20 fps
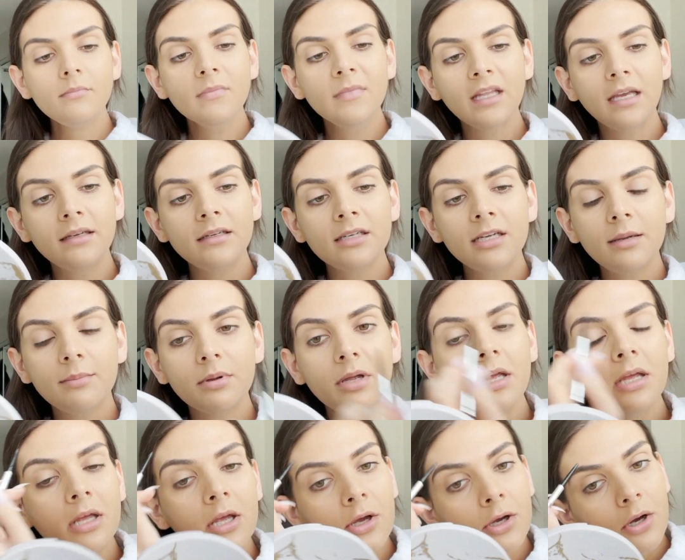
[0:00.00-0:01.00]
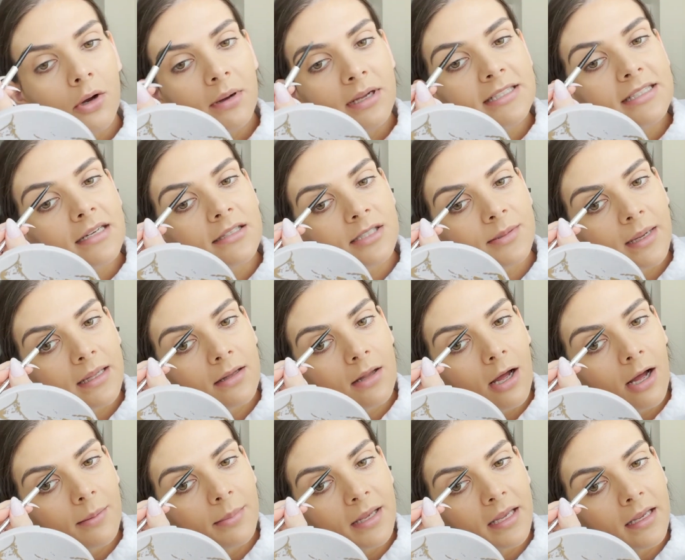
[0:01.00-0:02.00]
I ended up going down to my
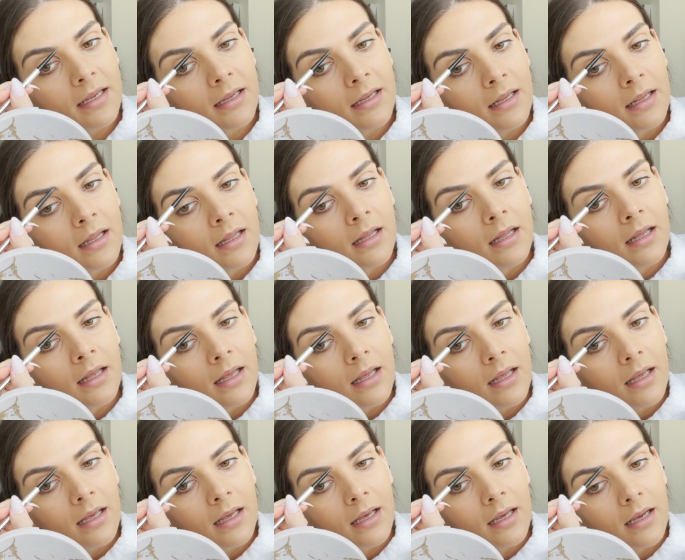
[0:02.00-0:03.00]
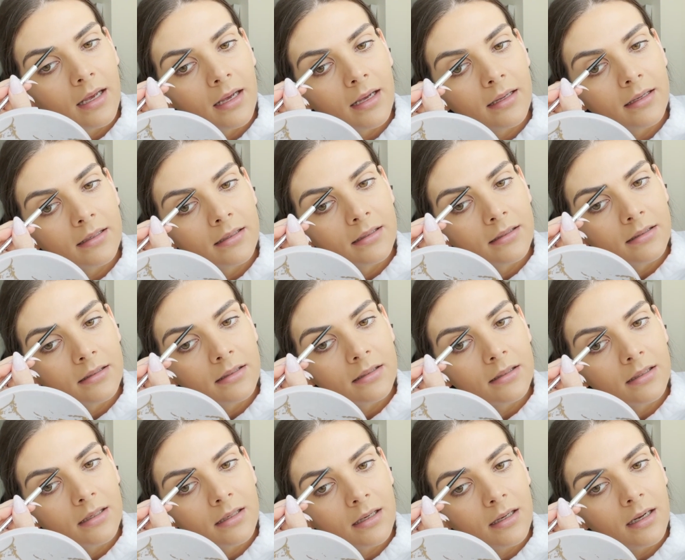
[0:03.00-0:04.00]
lobby, and
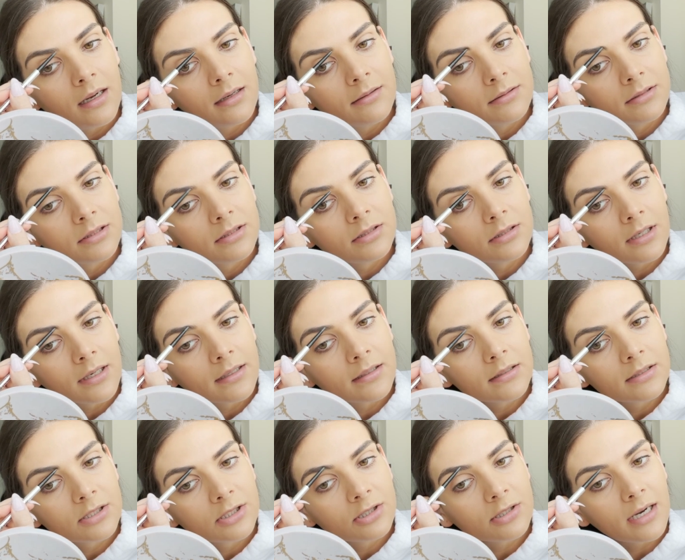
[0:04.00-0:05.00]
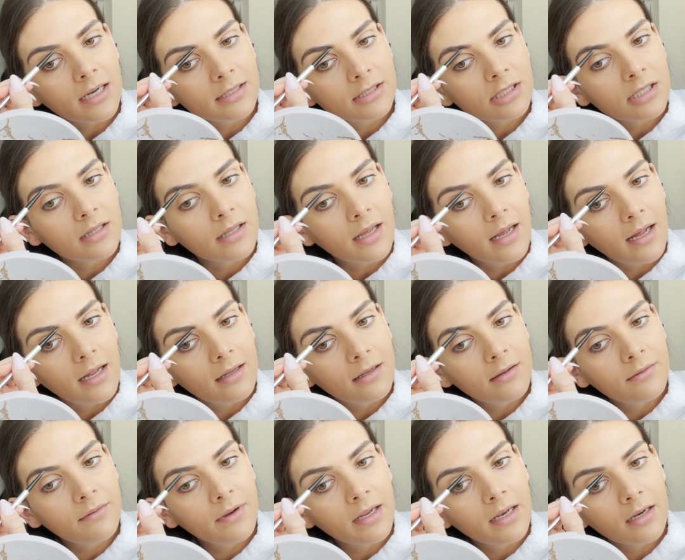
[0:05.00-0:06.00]
I was trying to stretch in the
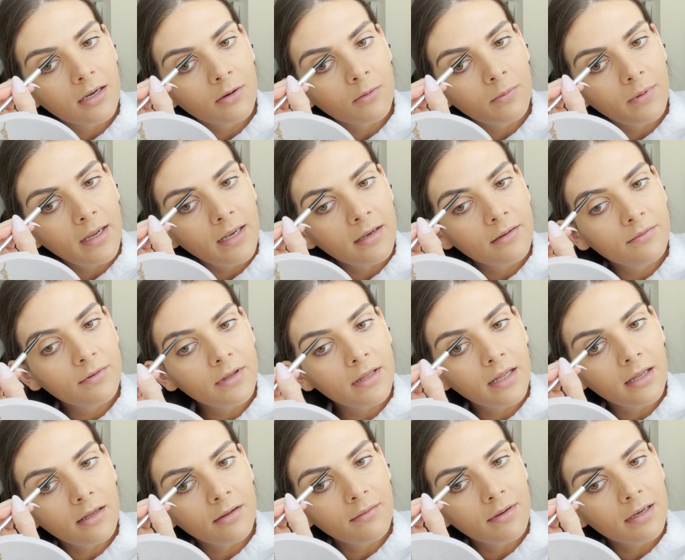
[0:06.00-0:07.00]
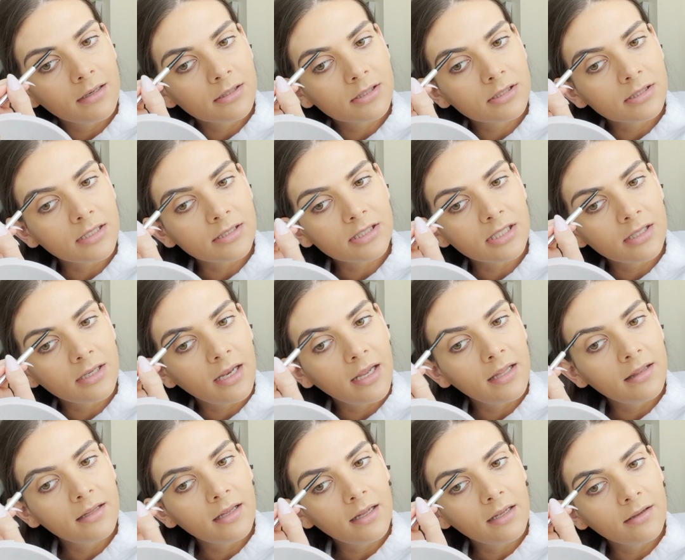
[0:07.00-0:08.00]
elevator, waiting for the elevator, stretching
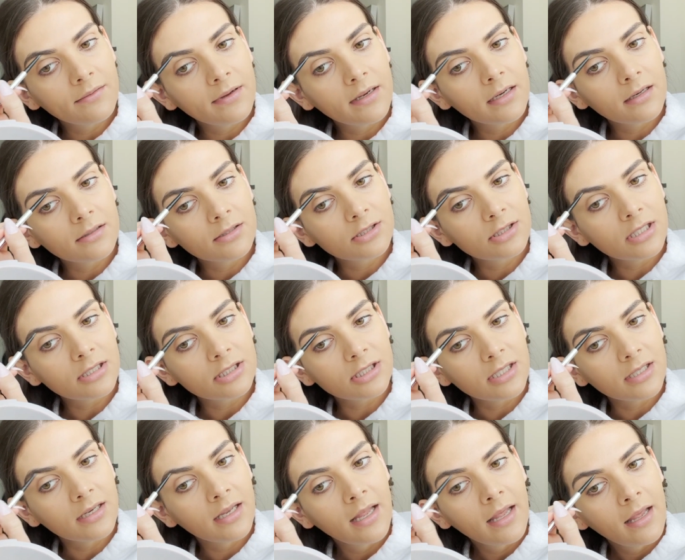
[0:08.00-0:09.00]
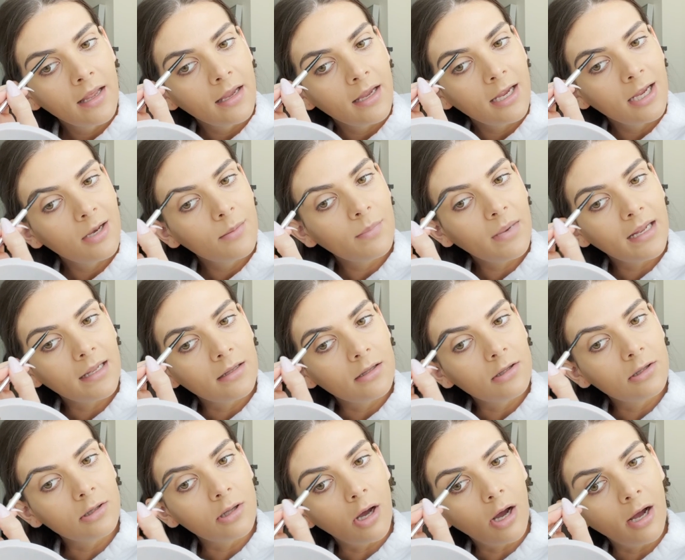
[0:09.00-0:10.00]
in the elevator, stretching in my
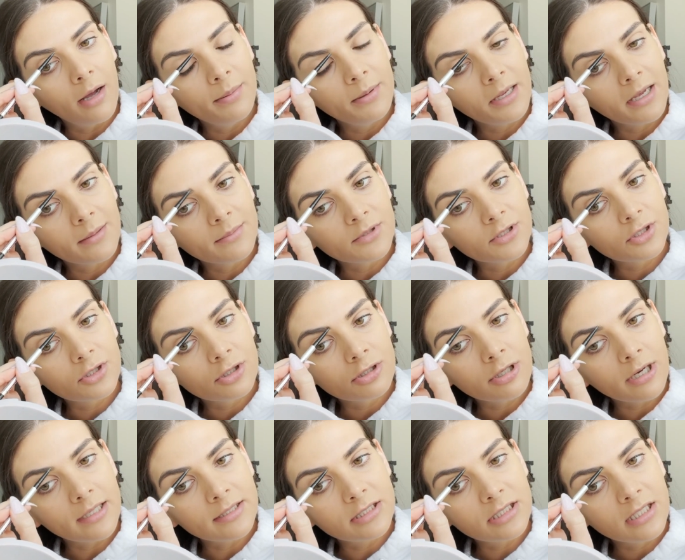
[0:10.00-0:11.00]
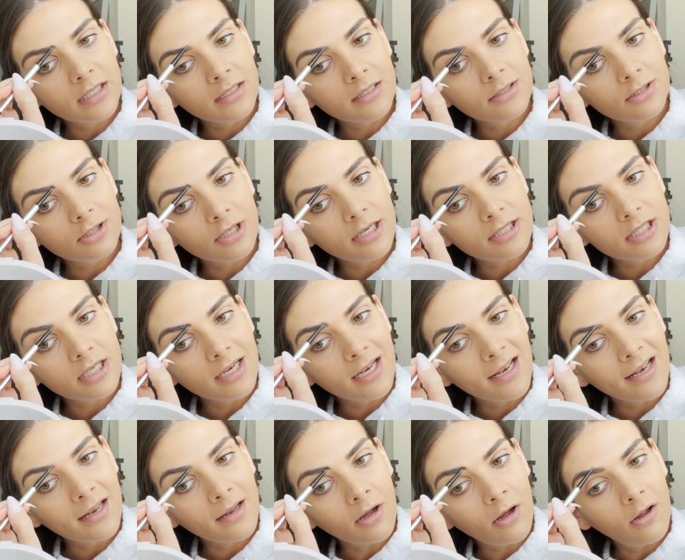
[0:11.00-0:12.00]
lobby. I'm stretching and stretching,
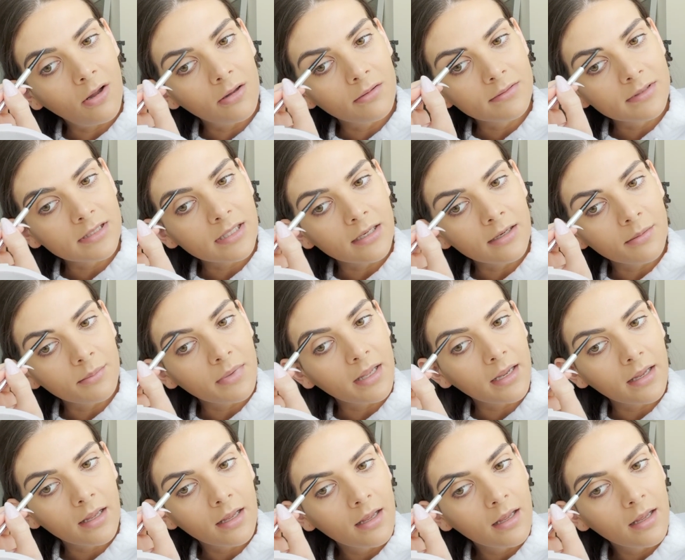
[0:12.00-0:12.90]
and all of a sudden I'm like,